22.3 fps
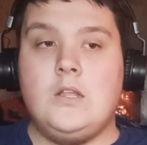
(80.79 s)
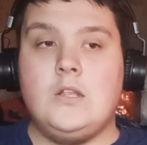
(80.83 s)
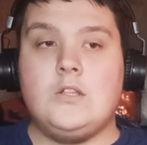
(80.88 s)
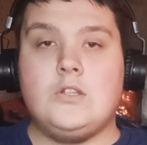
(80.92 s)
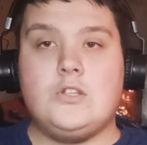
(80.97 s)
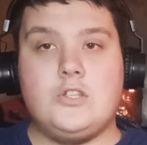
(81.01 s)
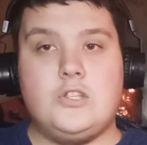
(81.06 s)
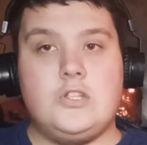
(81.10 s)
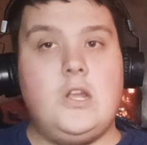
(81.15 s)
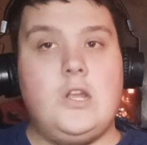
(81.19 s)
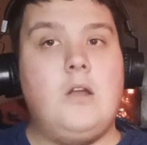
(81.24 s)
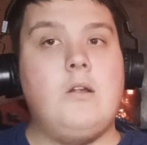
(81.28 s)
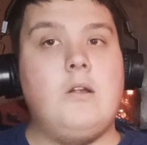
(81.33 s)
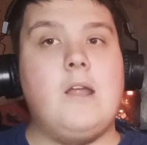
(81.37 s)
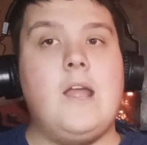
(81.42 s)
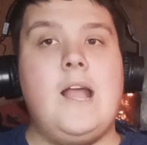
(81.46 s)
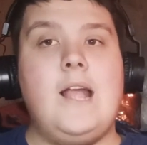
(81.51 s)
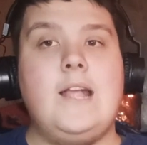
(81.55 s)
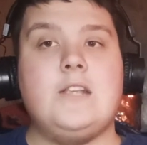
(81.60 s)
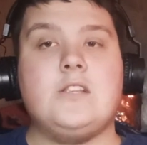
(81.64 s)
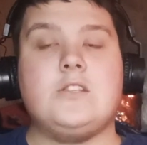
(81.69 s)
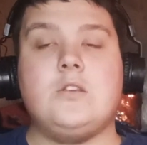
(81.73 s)
So
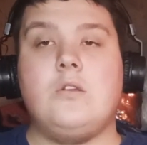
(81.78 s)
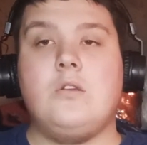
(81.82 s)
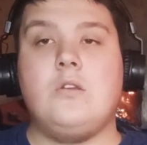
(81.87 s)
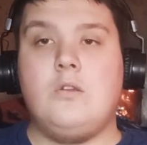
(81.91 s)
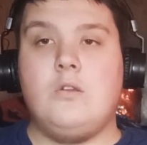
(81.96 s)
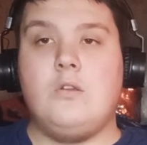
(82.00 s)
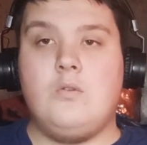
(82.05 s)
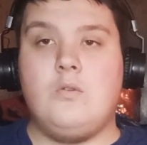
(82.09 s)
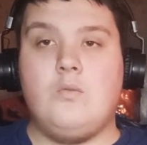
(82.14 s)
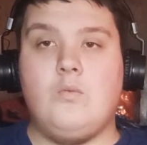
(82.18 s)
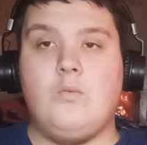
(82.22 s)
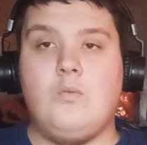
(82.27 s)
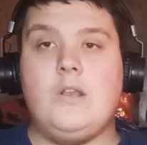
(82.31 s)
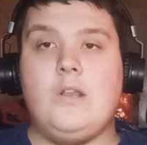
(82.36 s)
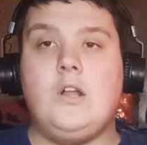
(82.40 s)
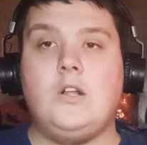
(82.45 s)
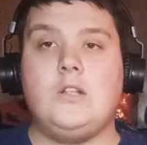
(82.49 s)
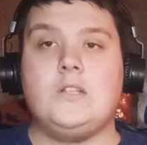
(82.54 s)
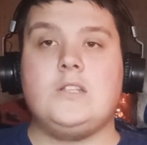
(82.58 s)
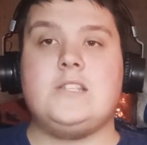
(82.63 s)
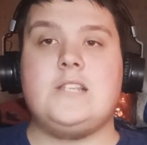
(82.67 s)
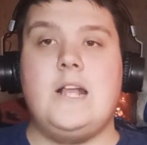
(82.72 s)
guys, with
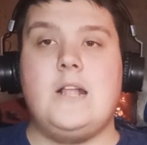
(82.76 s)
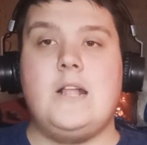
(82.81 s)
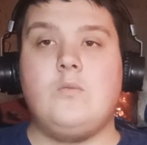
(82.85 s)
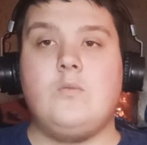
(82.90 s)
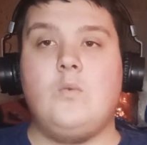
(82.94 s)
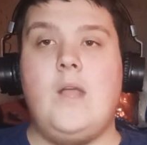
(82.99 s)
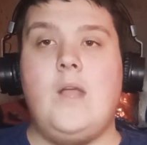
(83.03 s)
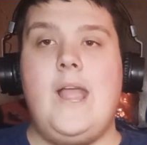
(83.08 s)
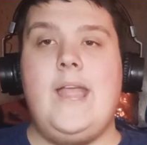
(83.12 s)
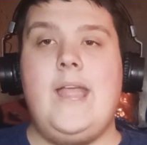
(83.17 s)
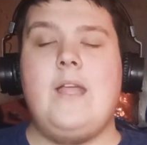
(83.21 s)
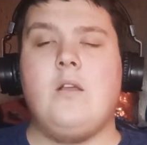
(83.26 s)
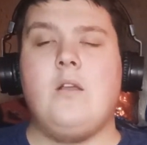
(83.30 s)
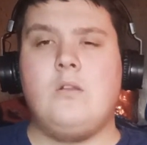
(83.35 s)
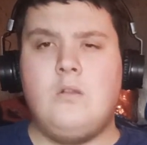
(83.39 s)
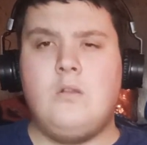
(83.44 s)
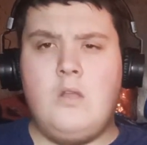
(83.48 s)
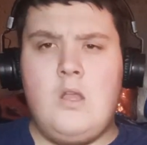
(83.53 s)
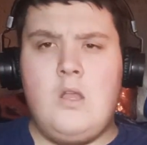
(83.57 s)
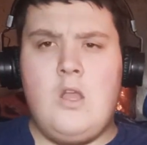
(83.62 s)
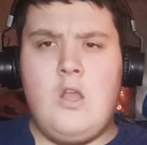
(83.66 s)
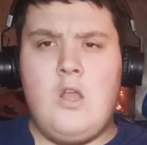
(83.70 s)
all this out of the way,
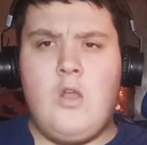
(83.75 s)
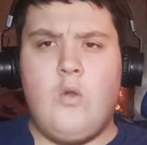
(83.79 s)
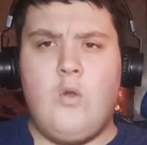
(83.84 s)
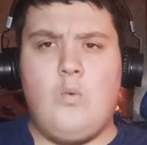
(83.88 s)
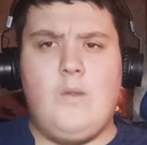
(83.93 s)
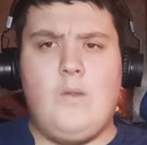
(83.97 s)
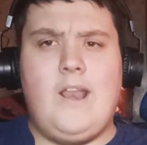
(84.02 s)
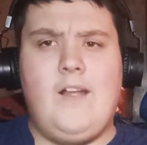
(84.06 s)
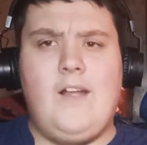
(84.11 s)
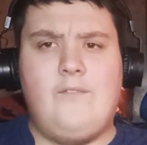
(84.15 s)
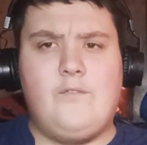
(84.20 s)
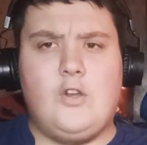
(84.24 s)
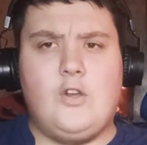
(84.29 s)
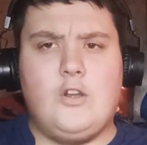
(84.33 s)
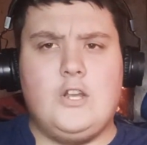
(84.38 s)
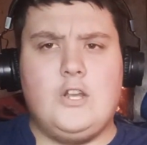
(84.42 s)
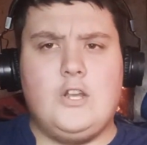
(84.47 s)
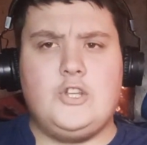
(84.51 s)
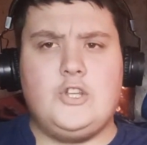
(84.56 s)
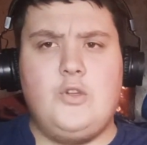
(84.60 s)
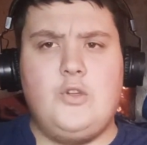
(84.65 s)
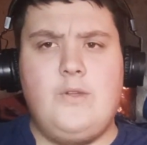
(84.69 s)
without further
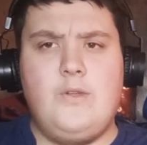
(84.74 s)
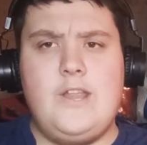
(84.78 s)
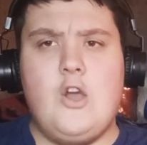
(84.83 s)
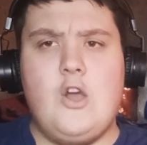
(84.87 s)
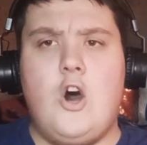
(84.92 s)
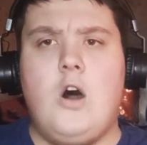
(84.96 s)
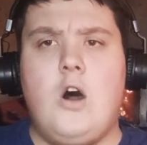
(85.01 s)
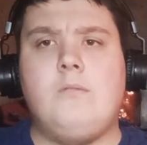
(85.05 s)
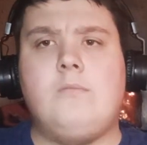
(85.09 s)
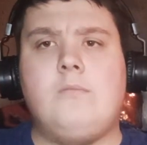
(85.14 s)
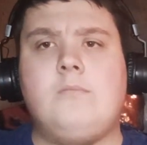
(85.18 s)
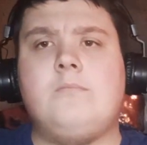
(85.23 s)
ado, y'all,